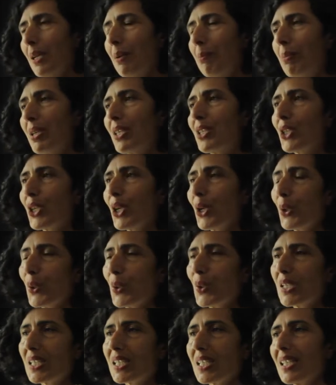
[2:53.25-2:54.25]

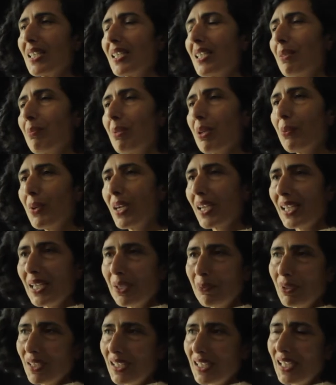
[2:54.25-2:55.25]
pursuit to be
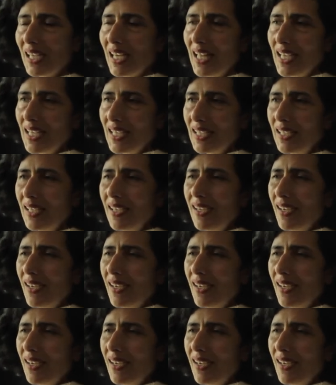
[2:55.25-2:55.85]
working with clay.